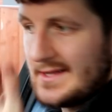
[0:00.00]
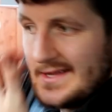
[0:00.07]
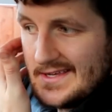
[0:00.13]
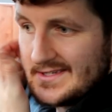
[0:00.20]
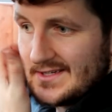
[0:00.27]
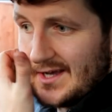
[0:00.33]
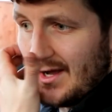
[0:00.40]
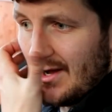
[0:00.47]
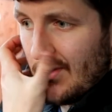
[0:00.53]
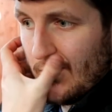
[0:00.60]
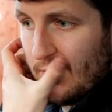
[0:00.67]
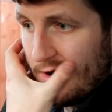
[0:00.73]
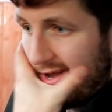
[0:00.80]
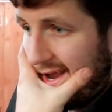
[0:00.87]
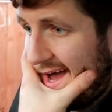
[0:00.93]
let's
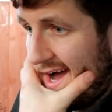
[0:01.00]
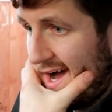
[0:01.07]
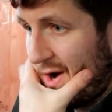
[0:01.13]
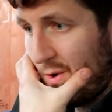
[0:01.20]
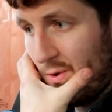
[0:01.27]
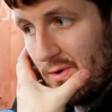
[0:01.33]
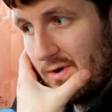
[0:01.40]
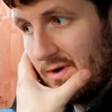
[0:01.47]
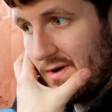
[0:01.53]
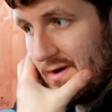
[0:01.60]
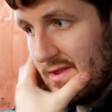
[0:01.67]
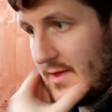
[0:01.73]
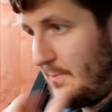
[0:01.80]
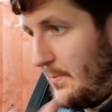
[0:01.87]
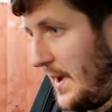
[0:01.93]
go. Now
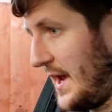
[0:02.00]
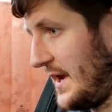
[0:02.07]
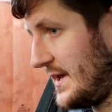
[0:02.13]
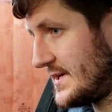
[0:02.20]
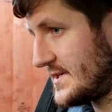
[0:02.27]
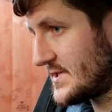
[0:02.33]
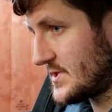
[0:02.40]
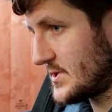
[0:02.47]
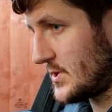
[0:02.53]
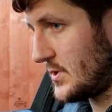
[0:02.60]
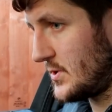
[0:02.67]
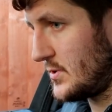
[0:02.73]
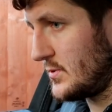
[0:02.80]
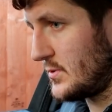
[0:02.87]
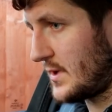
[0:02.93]
the plan is
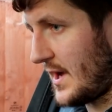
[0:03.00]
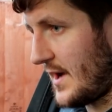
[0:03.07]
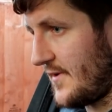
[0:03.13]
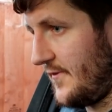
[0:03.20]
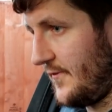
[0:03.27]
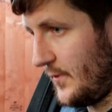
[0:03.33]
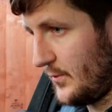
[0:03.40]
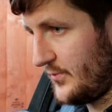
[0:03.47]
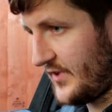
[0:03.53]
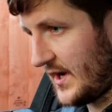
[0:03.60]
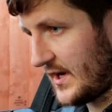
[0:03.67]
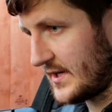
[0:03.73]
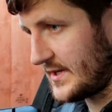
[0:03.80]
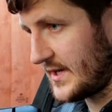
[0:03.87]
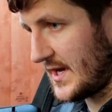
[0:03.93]
to get a full
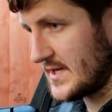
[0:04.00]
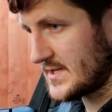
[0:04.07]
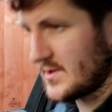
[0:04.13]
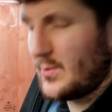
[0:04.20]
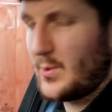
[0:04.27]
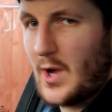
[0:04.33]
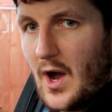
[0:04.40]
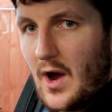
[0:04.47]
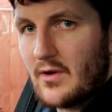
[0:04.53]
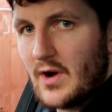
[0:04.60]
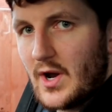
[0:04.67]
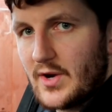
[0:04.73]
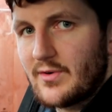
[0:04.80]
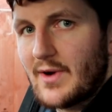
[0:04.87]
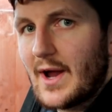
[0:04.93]
tank of diesel. We are
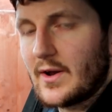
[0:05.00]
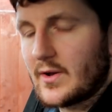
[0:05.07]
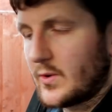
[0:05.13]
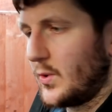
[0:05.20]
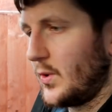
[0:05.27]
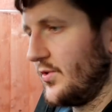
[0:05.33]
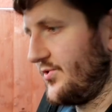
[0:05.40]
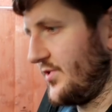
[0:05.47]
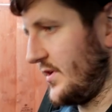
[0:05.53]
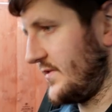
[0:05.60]
on around a quarter